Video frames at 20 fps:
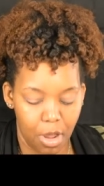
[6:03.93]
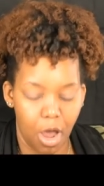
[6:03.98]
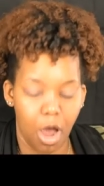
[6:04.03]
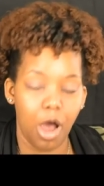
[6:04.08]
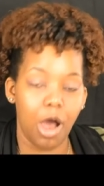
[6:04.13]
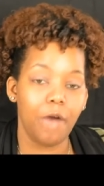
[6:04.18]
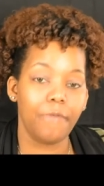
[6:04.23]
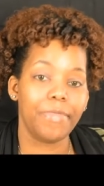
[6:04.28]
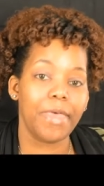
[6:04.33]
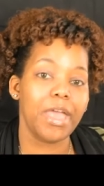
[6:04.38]

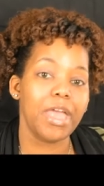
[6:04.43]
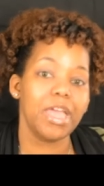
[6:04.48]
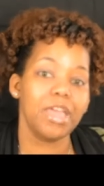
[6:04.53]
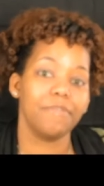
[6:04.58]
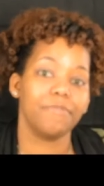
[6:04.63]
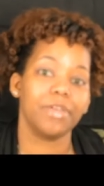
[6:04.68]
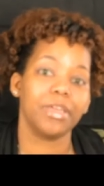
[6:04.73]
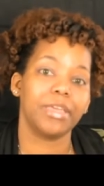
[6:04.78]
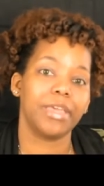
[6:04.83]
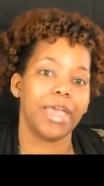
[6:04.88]
All they
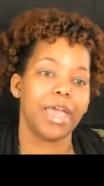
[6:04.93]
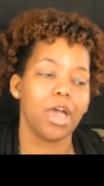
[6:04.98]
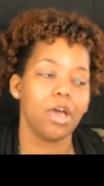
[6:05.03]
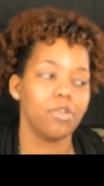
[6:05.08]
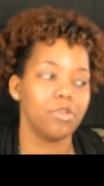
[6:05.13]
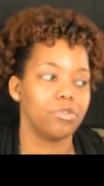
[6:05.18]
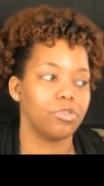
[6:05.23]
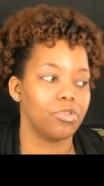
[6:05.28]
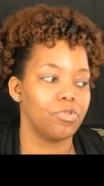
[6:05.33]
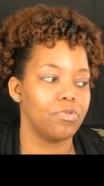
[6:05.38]
have
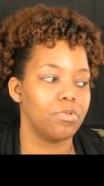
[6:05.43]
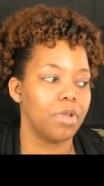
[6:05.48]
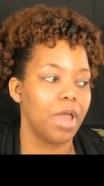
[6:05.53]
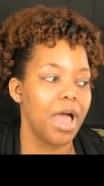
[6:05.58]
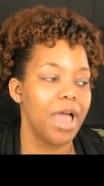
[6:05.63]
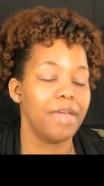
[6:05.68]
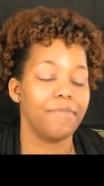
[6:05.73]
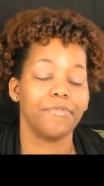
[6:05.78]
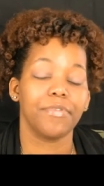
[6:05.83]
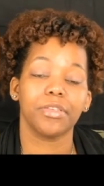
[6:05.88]
encountered through
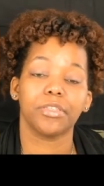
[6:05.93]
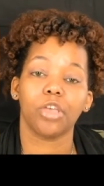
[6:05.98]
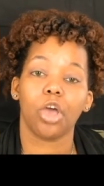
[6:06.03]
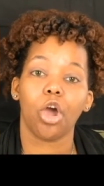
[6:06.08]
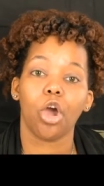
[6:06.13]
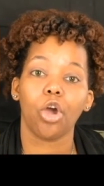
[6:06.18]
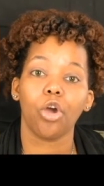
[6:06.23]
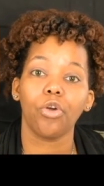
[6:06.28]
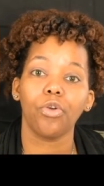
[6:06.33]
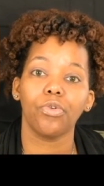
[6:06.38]
life is
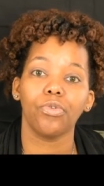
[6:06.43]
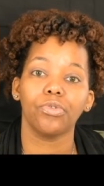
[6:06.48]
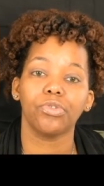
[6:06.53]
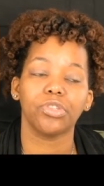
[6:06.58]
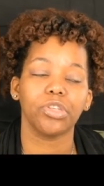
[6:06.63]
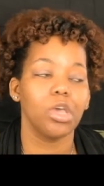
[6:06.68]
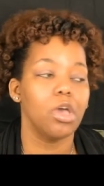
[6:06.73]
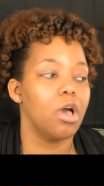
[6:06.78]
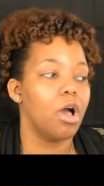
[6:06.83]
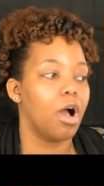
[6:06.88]

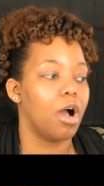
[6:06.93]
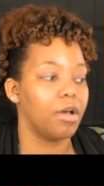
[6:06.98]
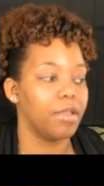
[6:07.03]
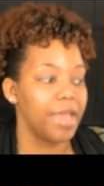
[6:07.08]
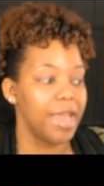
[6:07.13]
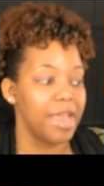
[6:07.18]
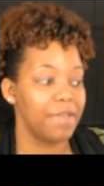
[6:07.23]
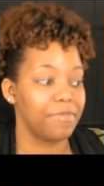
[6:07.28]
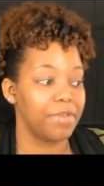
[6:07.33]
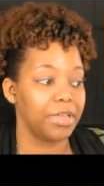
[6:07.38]
hurt. All
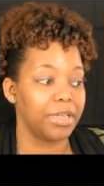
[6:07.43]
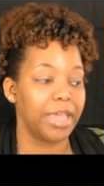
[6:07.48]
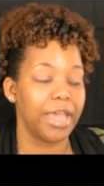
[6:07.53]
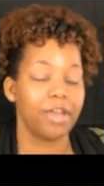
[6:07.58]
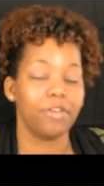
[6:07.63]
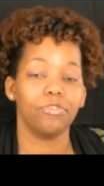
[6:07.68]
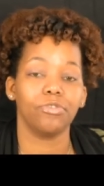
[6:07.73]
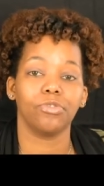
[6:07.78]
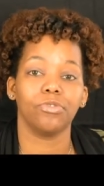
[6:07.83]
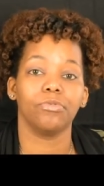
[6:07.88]
they have
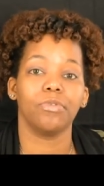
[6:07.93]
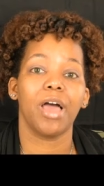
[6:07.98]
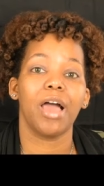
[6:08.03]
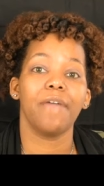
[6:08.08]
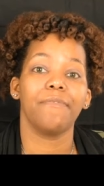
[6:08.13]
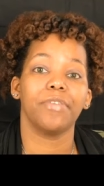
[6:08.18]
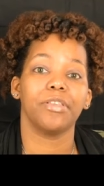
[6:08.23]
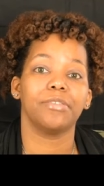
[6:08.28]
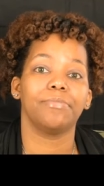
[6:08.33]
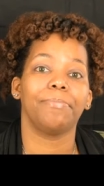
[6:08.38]
encountered through
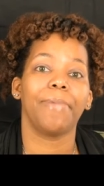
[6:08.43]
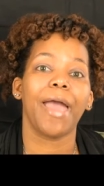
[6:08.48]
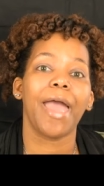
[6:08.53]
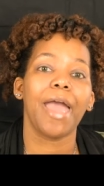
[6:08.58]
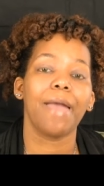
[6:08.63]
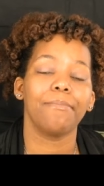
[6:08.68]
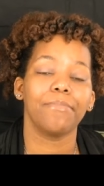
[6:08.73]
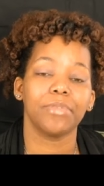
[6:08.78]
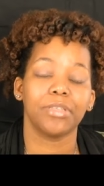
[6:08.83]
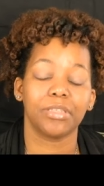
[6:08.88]
life is
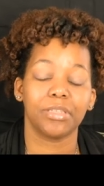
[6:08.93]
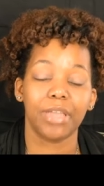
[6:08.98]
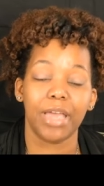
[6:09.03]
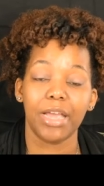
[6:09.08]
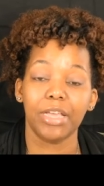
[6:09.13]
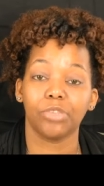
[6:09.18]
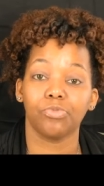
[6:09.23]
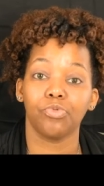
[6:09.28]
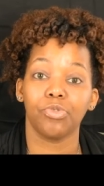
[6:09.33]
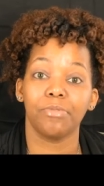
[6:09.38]
bad
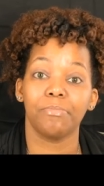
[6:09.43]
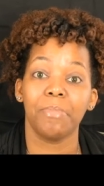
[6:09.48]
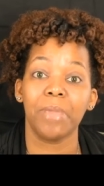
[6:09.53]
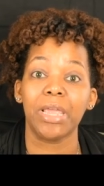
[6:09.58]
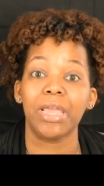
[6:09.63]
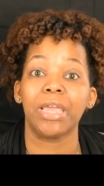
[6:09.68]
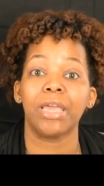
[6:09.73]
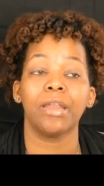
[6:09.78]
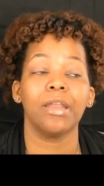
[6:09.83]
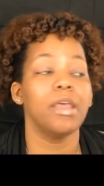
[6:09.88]
mistakes with
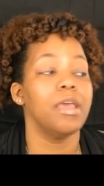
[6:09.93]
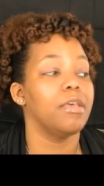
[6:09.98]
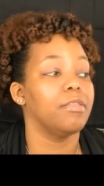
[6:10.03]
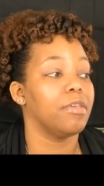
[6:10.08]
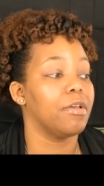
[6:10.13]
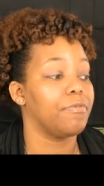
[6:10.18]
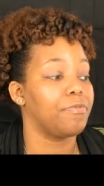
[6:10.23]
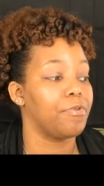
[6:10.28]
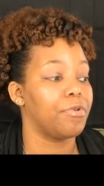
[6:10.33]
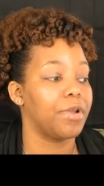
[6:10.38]
men.
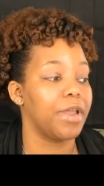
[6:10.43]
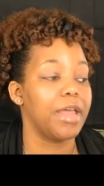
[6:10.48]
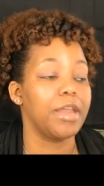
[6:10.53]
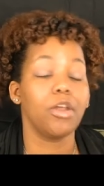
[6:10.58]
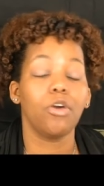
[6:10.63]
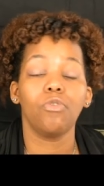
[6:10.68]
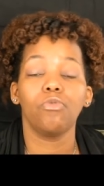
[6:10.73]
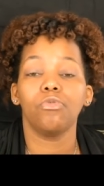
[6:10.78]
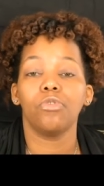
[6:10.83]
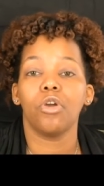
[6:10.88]
Therefore, they
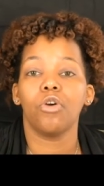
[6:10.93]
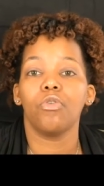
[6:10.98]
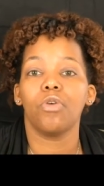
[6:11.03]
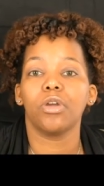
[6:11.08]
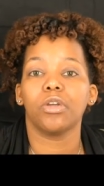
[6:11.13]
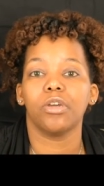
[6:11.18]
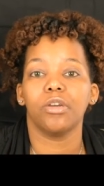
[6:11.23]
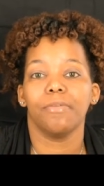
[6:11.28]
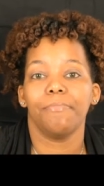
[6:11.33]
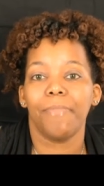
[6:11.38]
don't
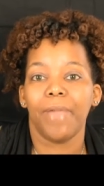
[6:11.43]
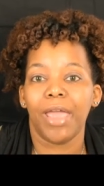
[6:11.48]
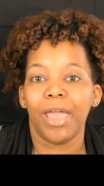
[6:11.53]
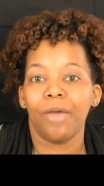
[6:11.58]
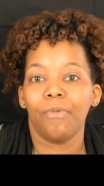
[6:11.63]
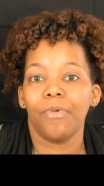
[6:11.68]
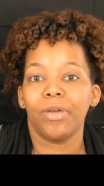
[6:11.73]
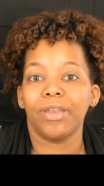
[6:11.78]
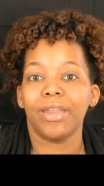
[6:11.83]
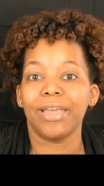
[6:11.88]
know a good
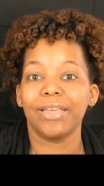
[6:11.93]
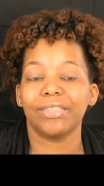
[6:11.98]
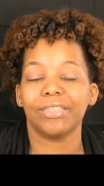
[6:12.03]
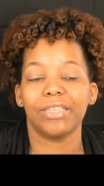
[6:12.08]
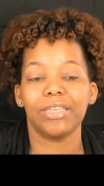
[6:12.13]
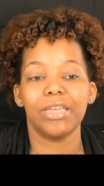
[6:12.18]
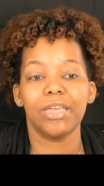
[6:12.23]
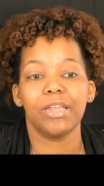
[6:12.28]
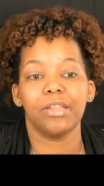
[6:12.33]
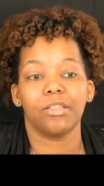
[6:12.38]
man when they
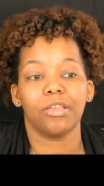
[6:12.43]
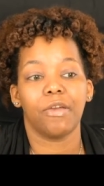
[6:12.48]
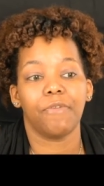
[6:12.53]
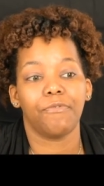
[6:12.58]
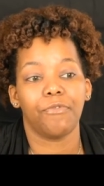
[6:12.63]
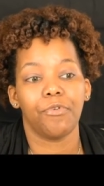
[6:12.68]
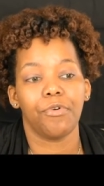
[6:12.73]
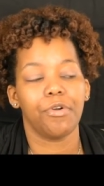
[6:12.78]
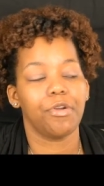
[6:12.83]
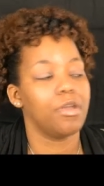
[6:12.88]
see it.
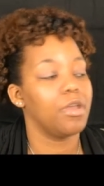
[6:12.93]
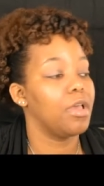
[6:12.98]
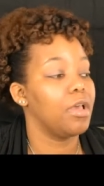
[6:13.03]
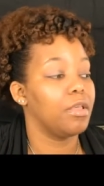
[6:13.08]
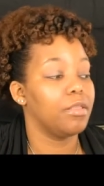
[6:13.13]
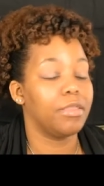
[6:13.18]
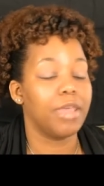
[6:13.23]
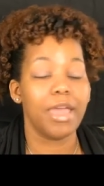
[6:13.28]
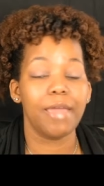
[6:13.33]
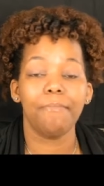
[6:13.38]
Therefore,
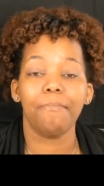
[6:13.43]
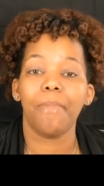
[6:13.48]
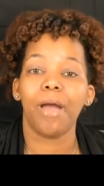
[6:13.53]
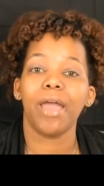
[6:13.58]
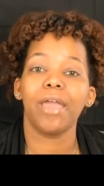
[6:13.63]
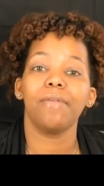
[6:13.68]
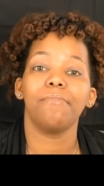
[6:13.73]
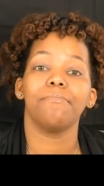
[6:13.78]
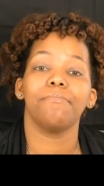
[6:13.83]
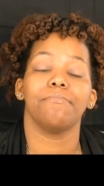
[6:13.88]
they
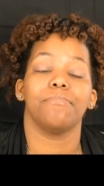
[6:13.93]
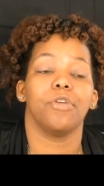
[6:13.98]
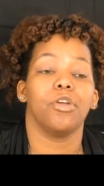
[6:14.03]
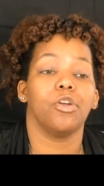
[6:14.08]
might